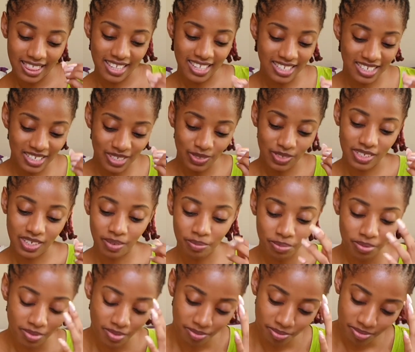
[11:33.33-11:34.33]
think this was
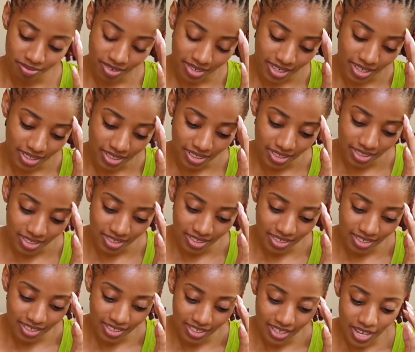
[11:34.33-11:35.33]
appropriate?
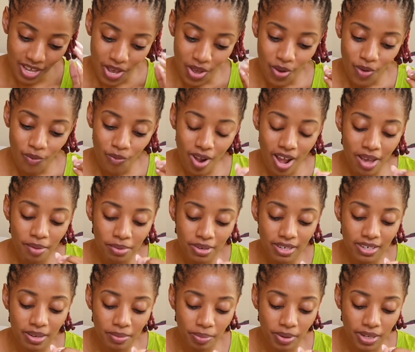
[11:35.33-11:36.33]
Why would it be